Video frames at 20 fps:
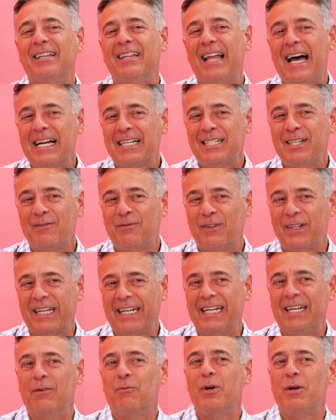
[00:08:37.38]

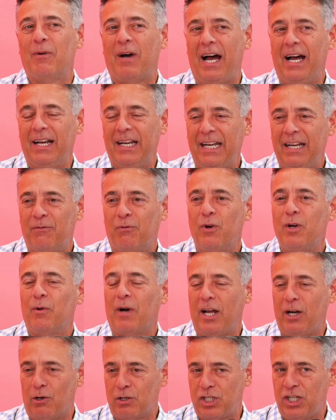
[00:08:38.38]
collectively, if we
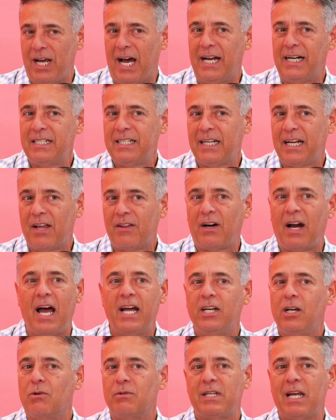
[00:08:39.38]
were on Oceana together,
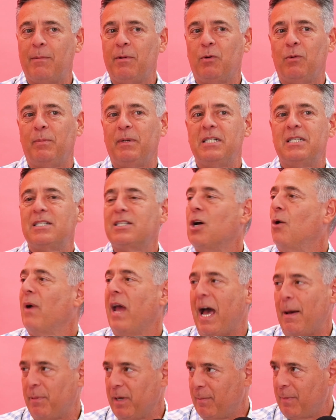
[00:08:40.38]
I know Debbie would be so
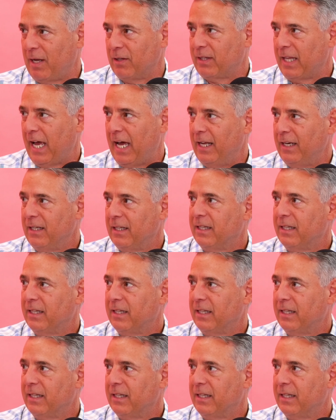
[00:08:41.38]
happy about that.